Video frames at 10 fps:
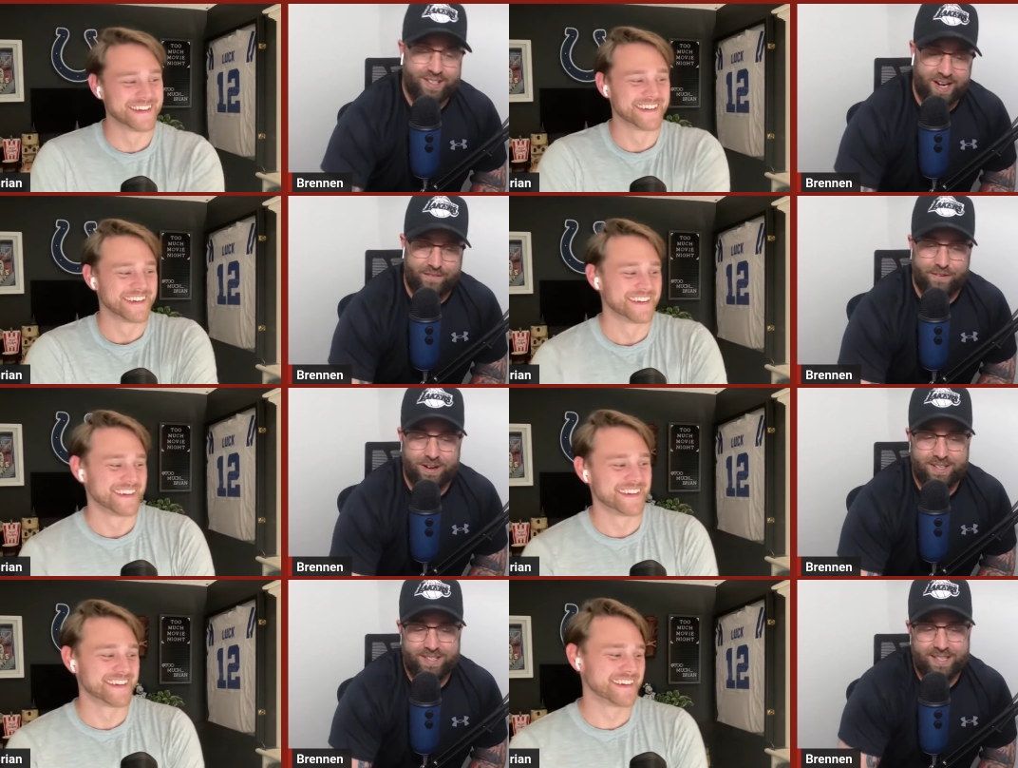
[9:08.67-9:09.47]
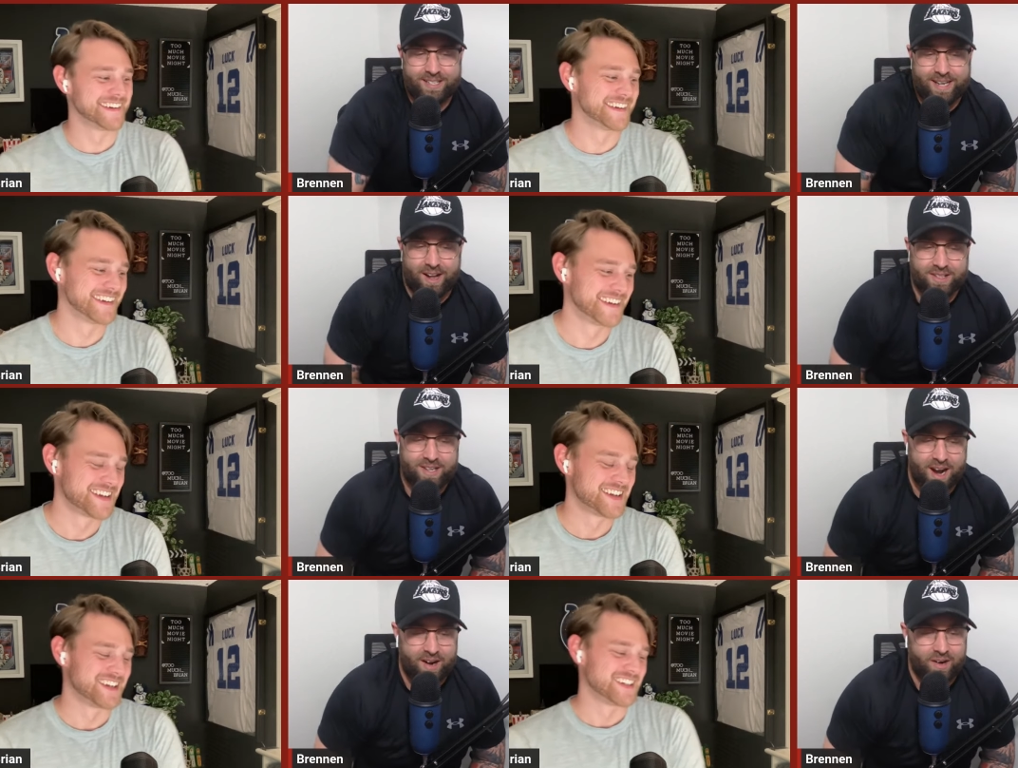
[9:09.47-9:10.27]
Speaker 1: Jake Ferguson, Dallas
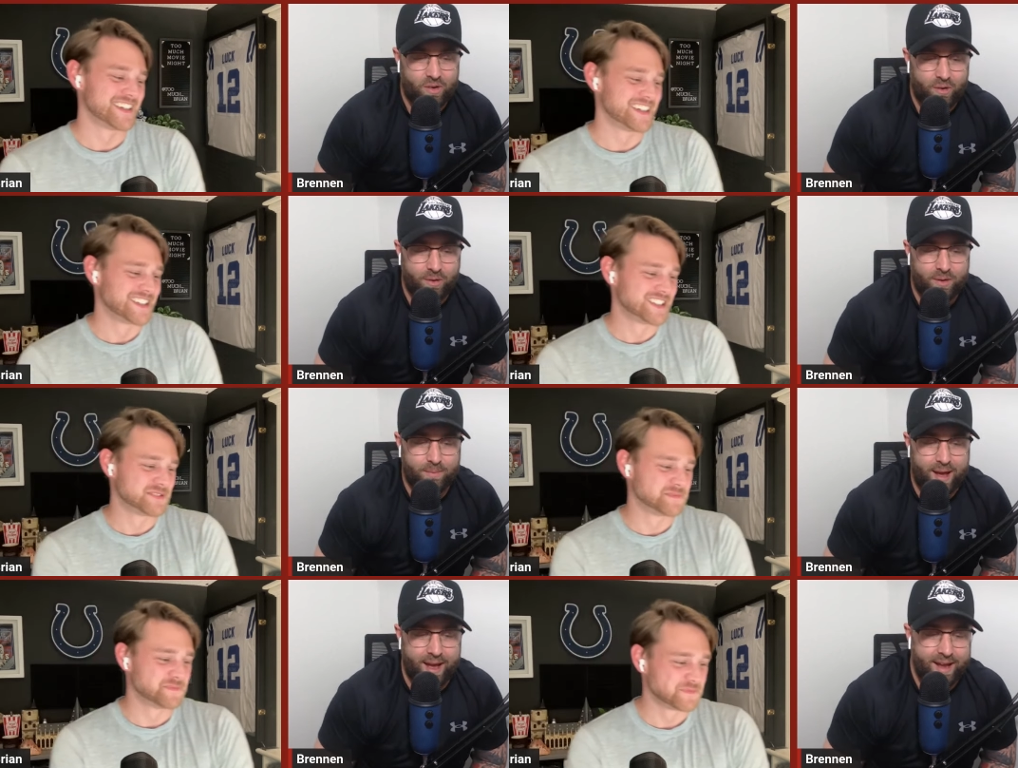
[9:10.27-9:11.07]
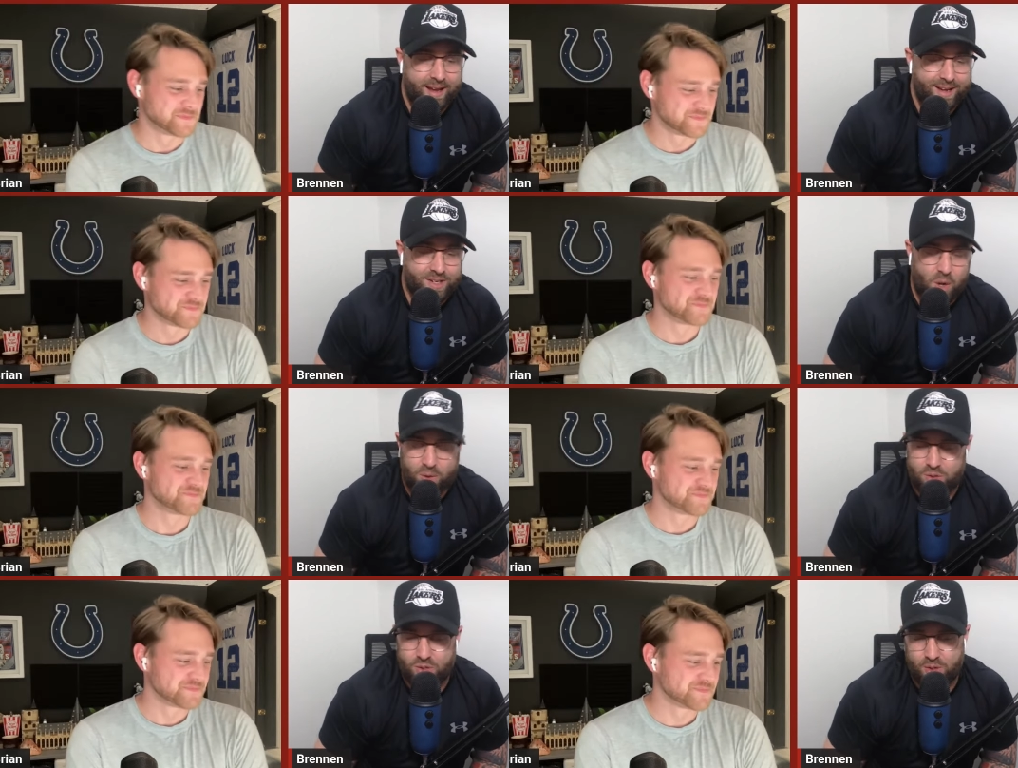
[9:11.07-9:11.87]
Goedert, Cole Kmet,
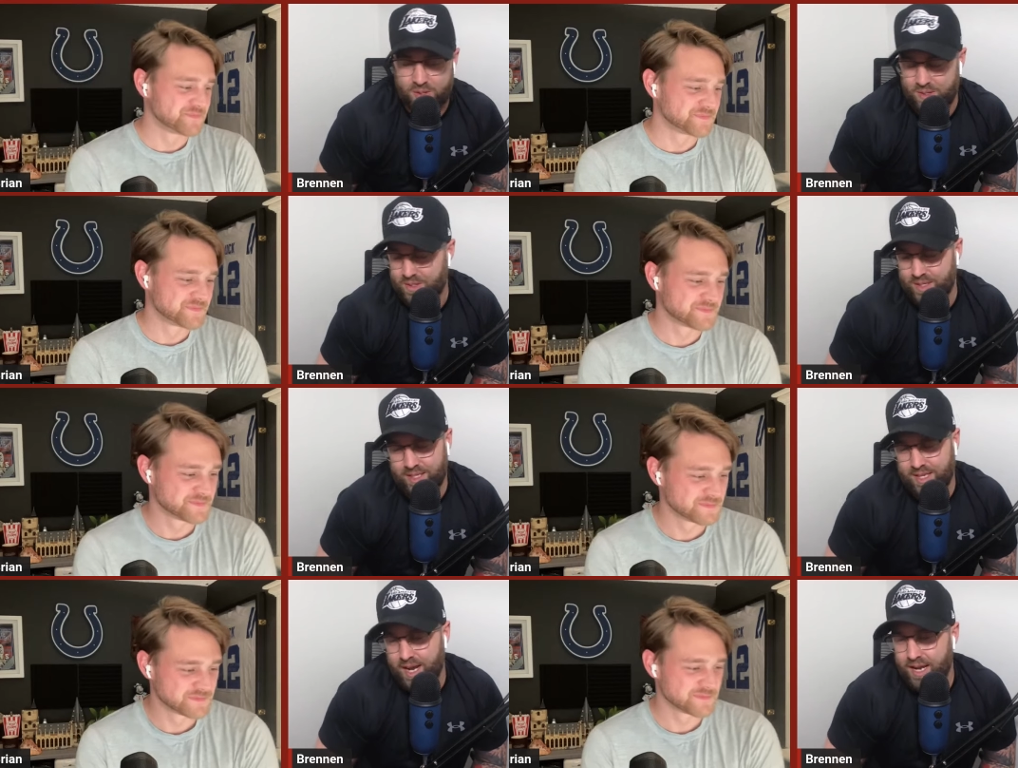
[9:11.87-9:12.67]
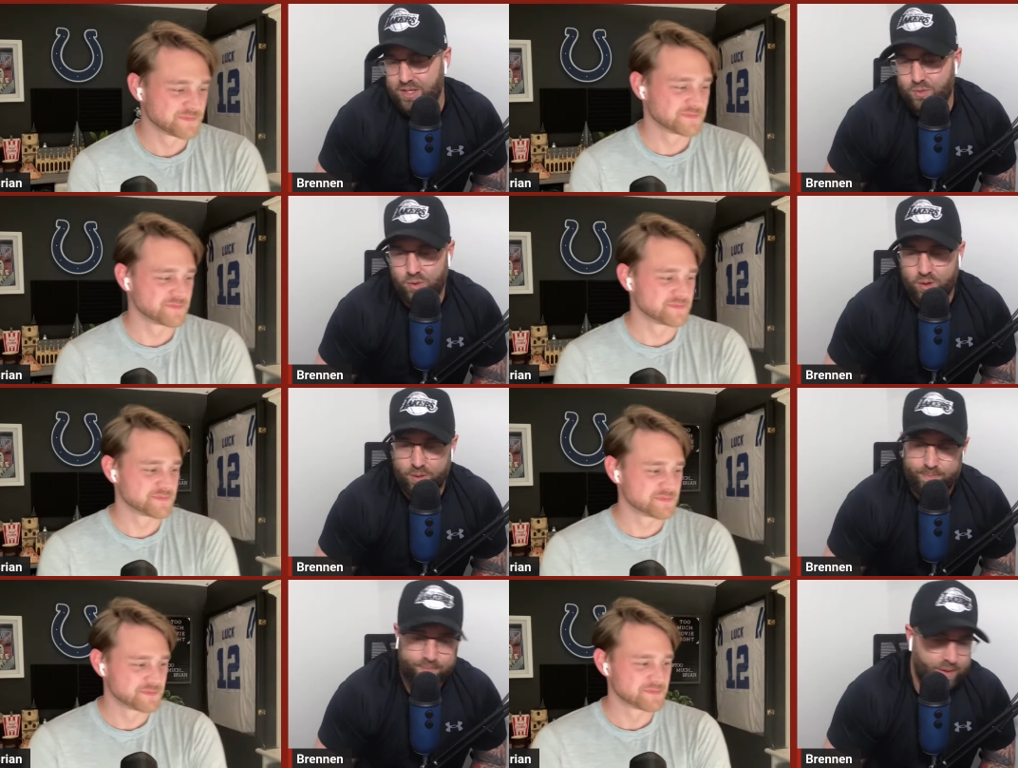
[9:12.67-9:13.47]
Dalton Schultz. These guys
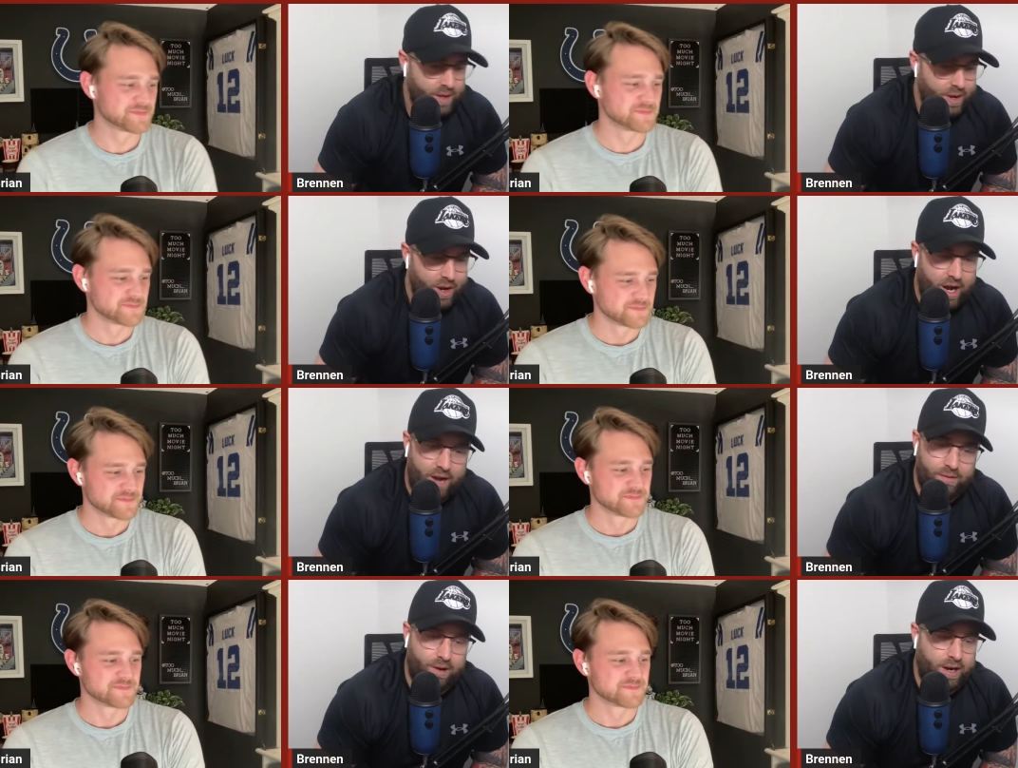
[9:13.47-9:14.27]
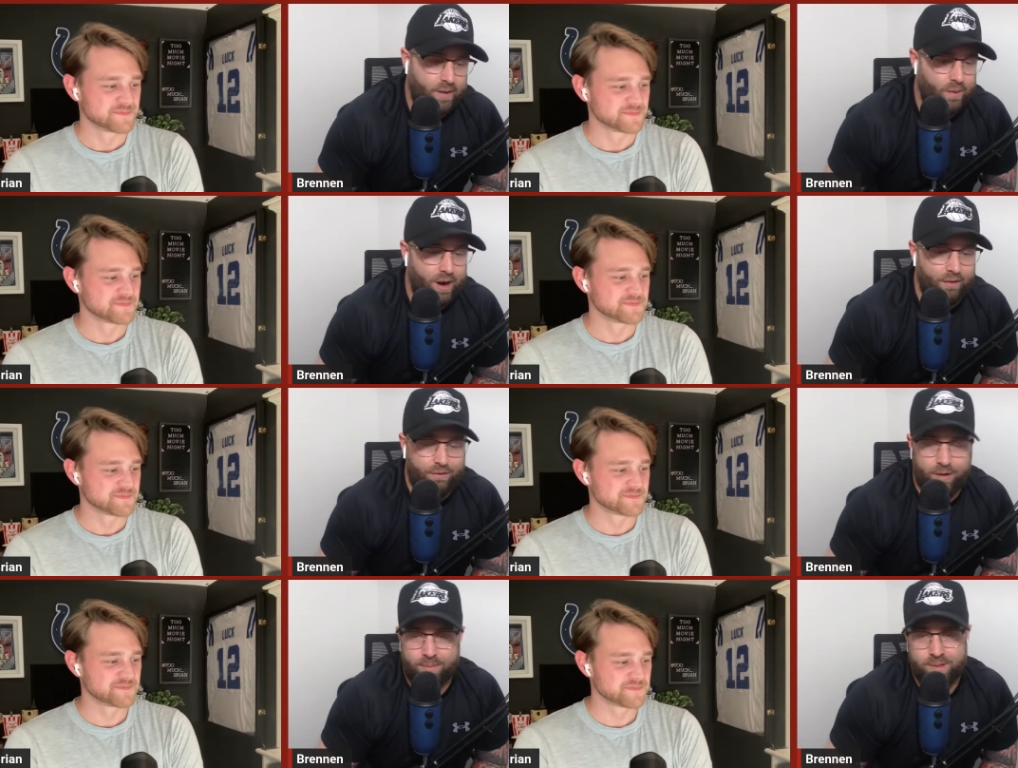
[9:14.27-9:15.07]
will hover anywhere
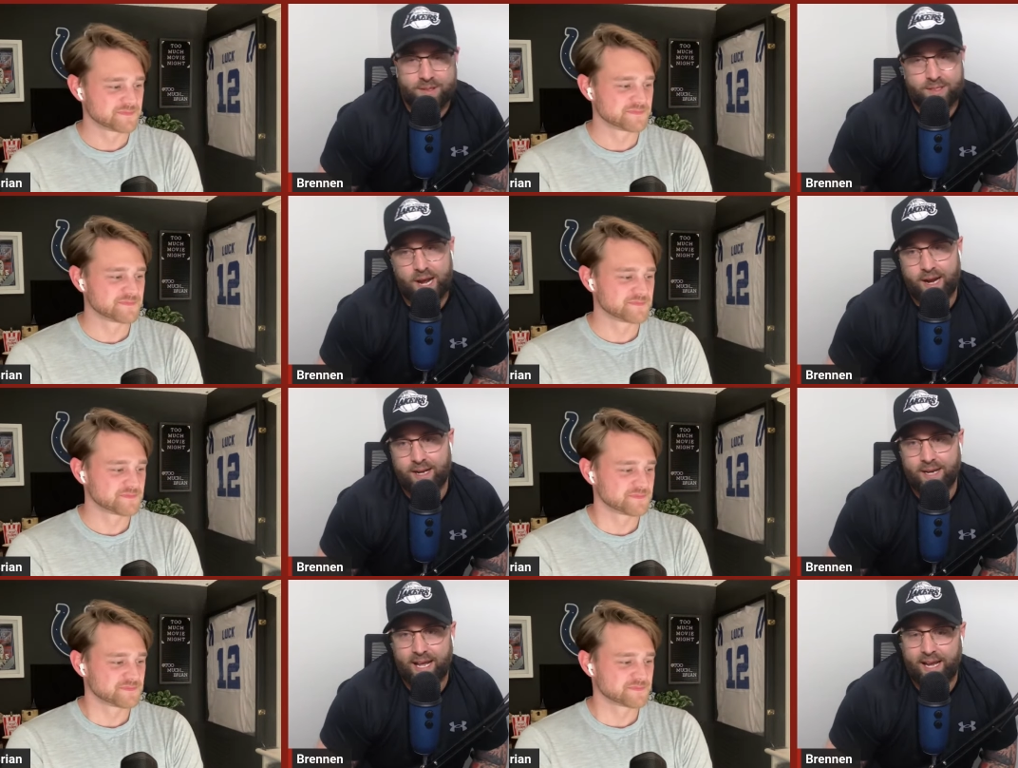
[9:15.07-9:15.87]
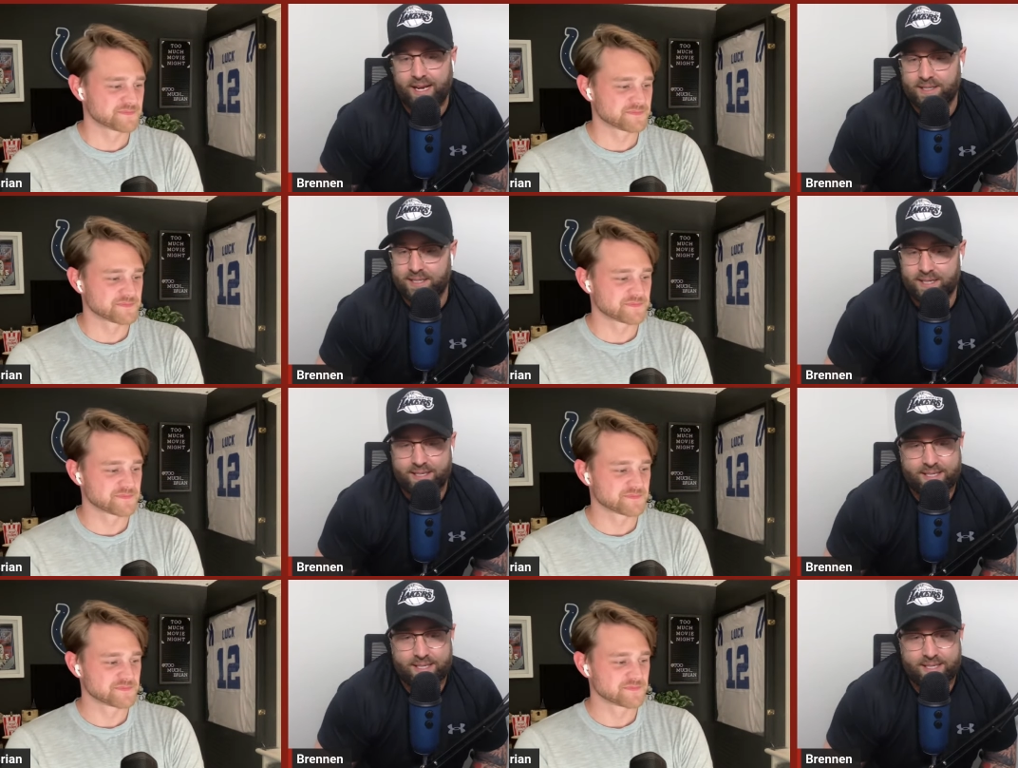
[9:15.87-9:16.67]
from tight end eight to
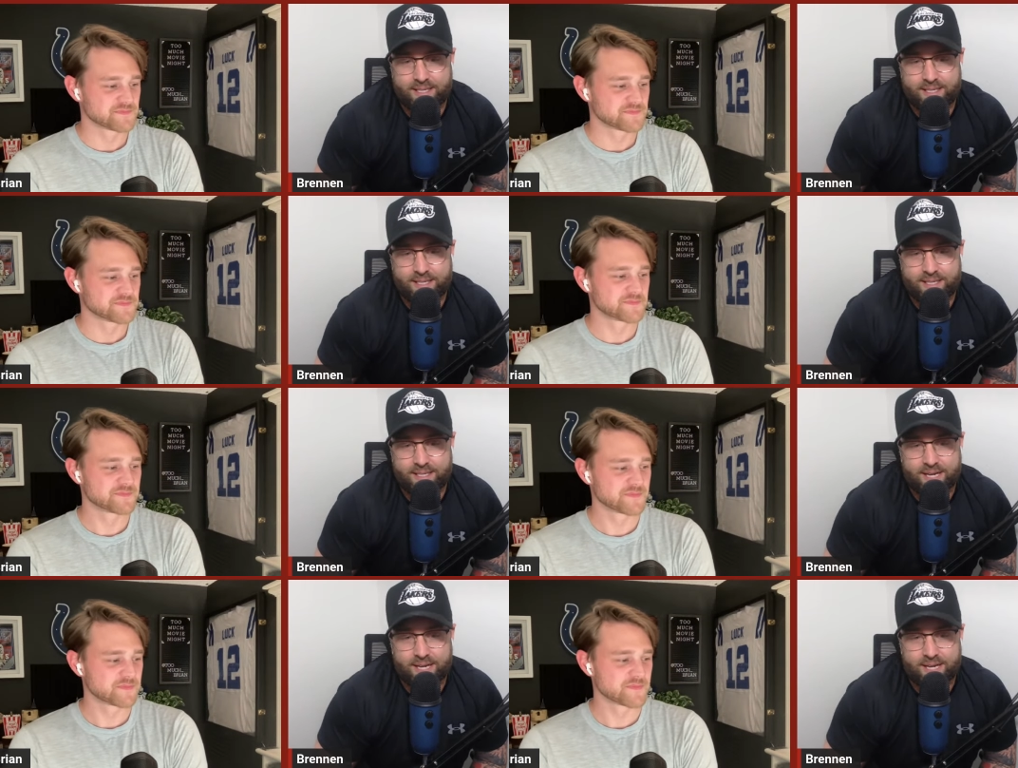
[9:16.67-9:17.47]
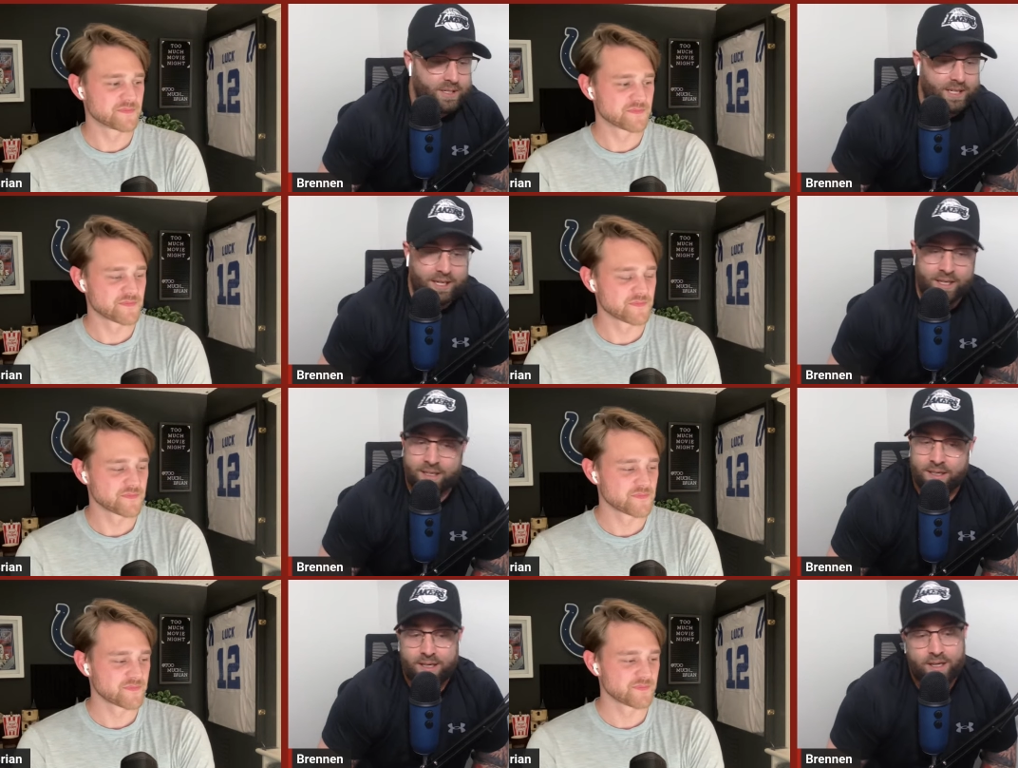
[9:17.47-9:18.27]
tight end fourteen